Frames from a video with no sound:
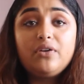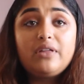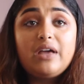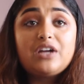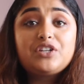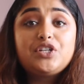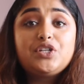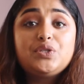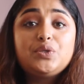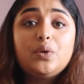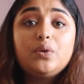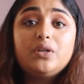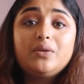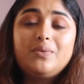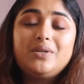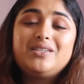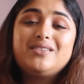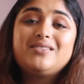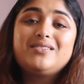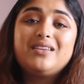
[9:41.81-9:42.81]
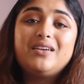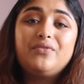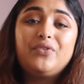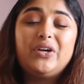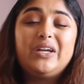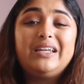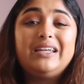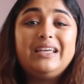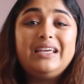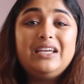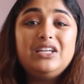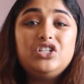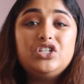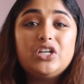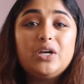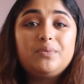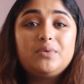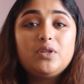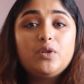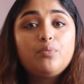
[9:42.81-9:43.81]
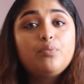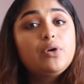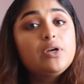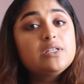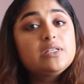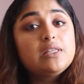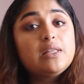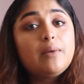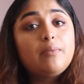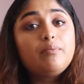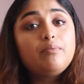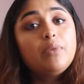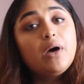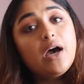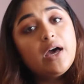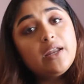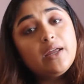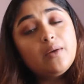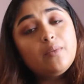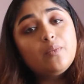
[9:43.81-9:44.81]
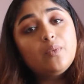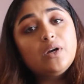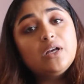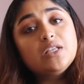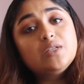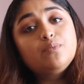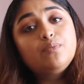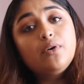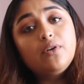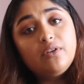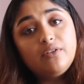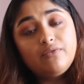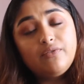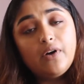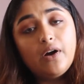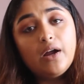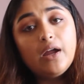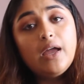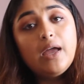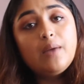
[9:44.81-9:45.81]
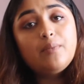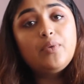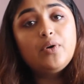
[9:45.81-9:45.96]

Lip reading: They actually sold him into slavery in Egypt, and the person that bought him was Potiphar.